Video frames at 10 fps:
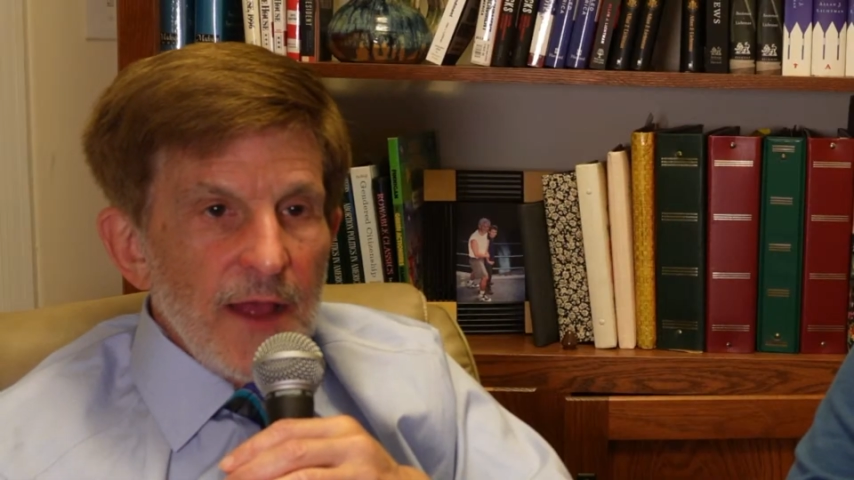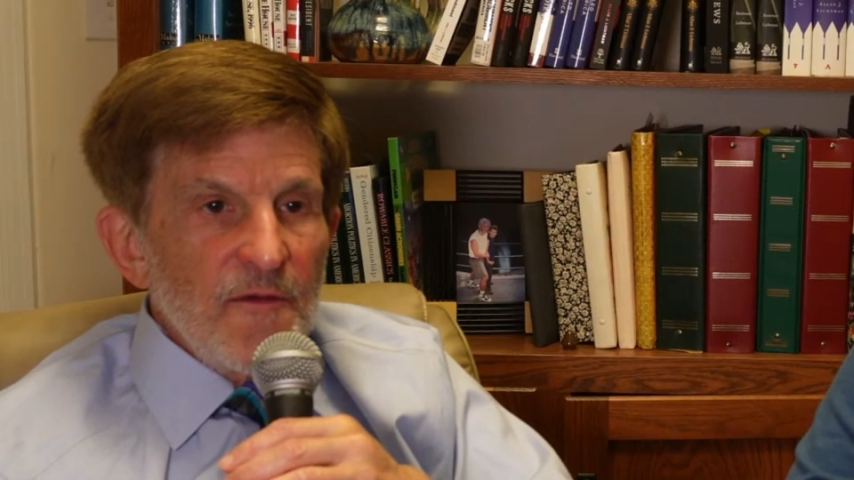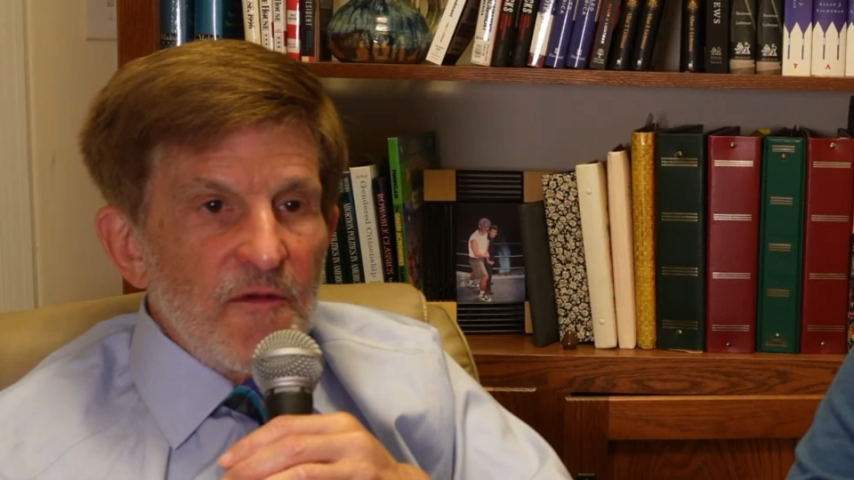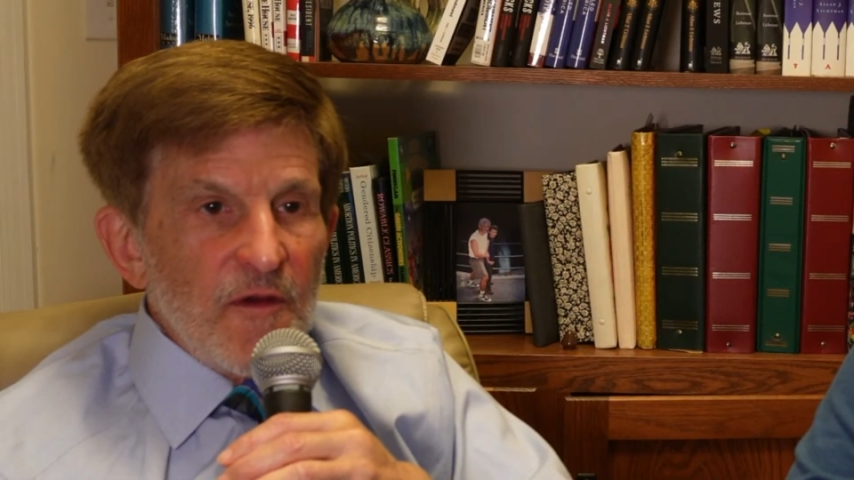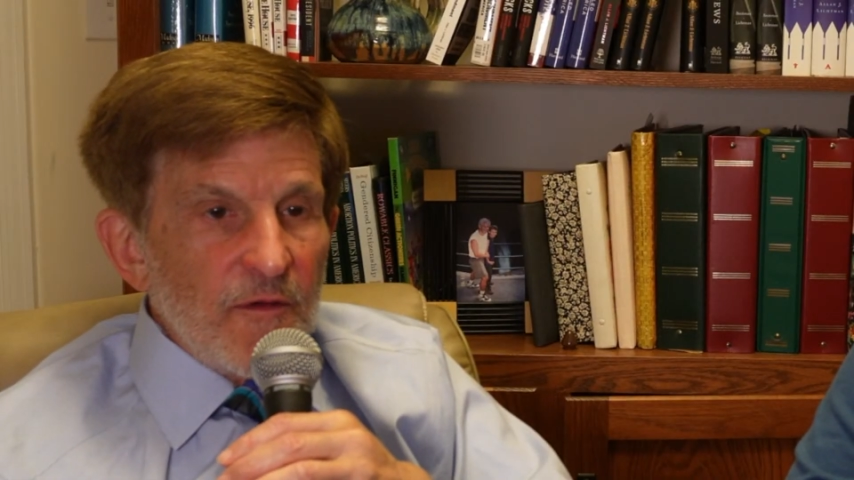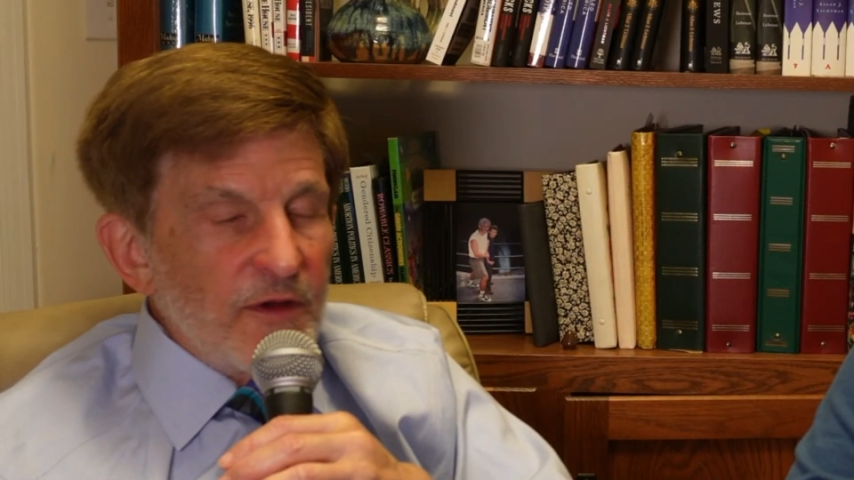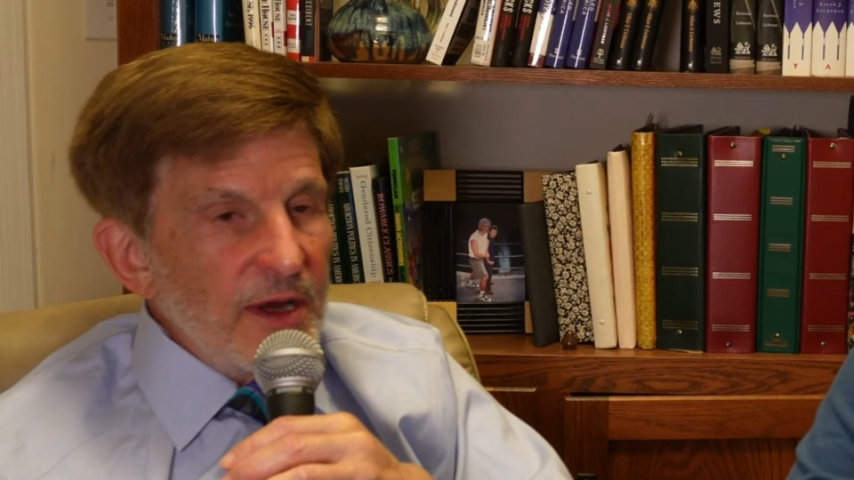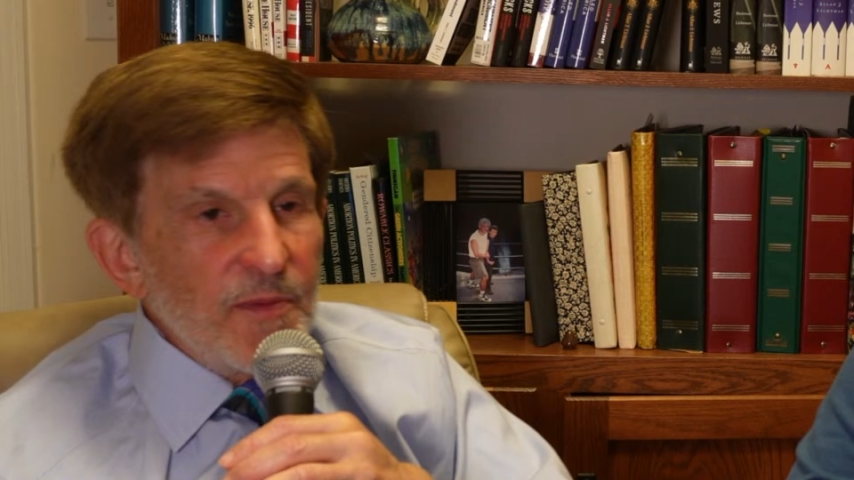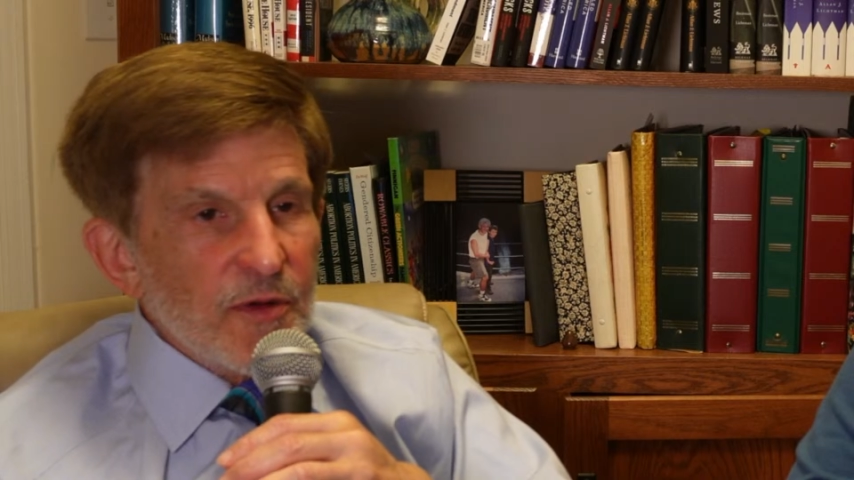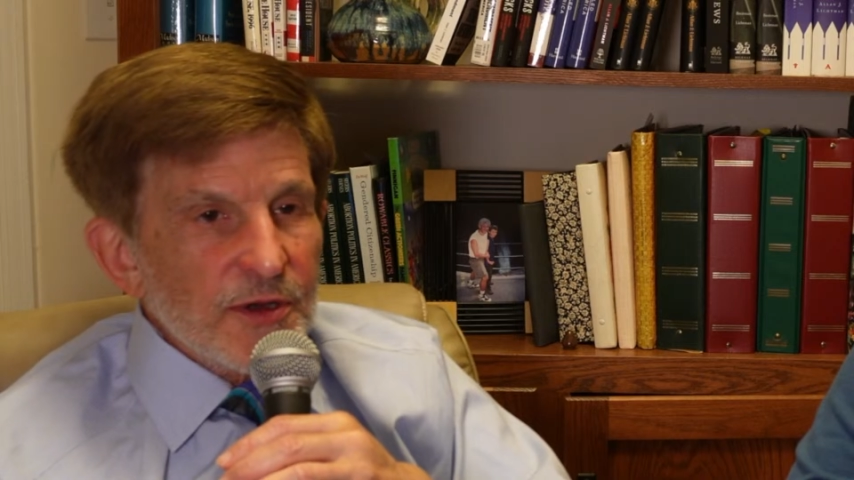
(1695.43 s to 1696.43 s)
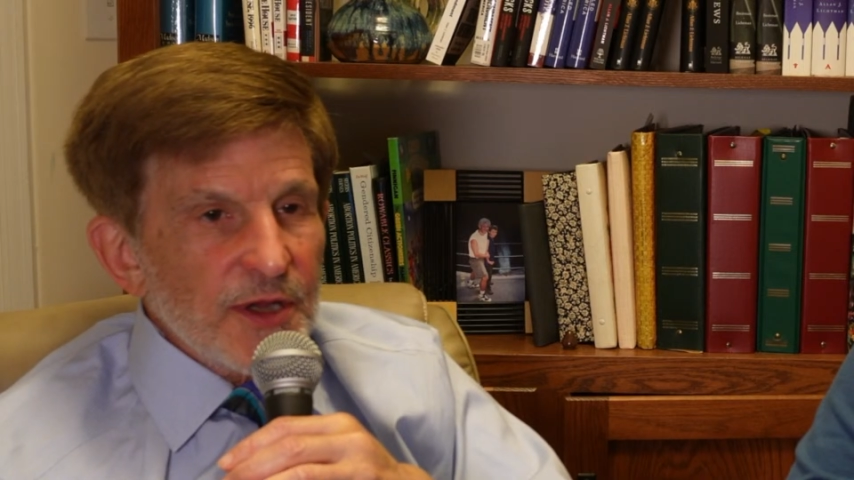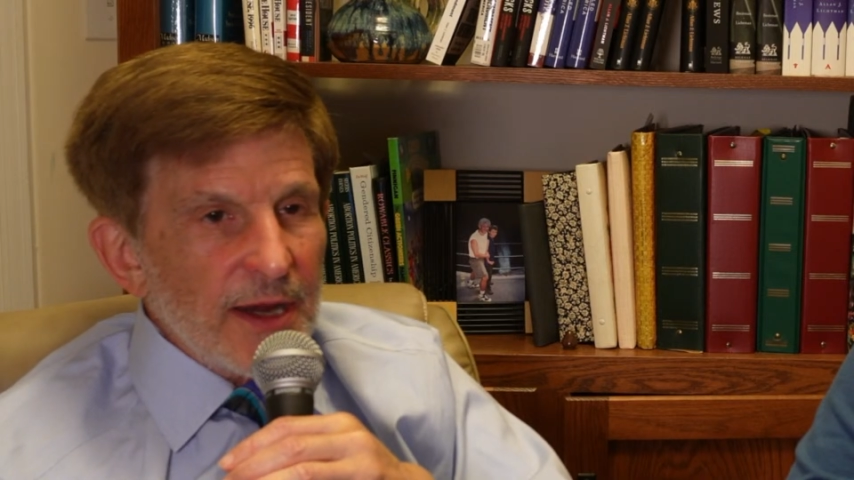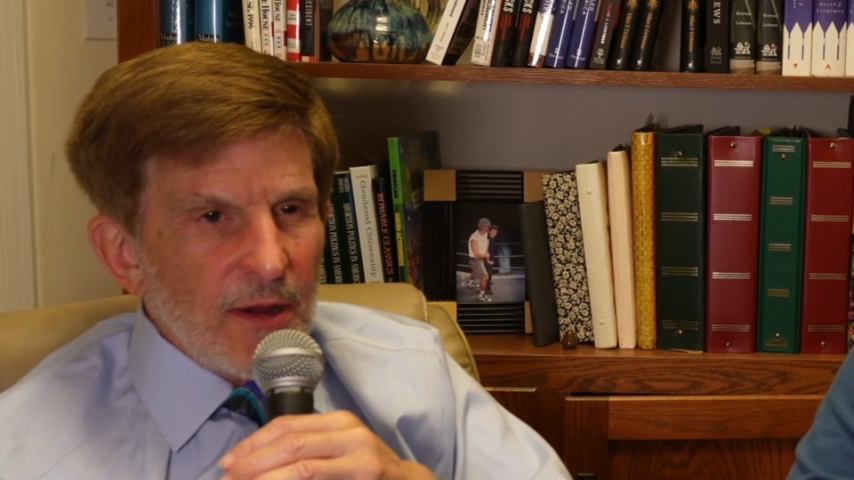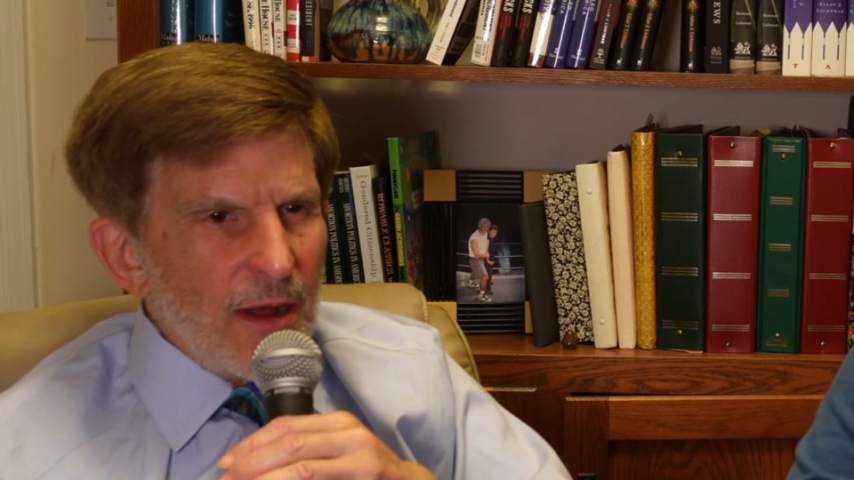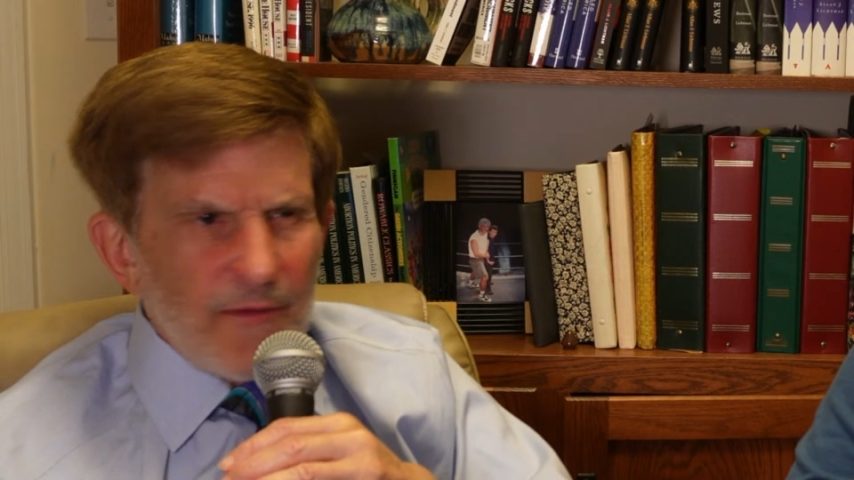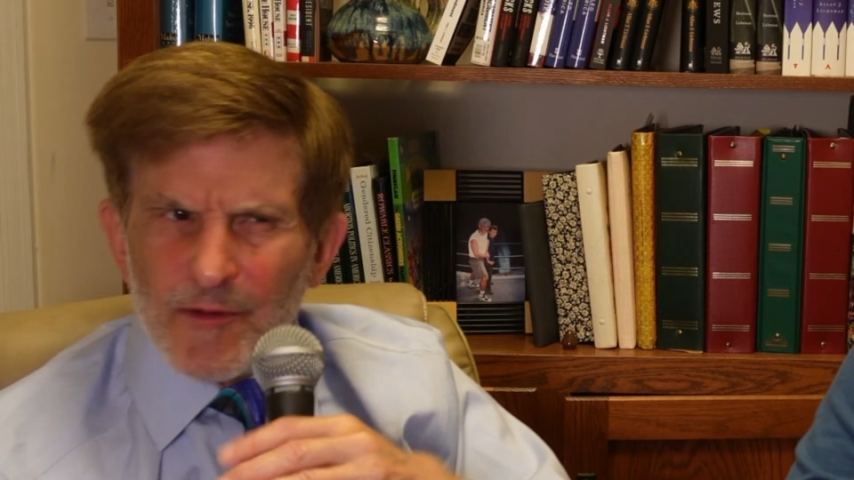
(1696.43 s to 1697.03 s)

50% off,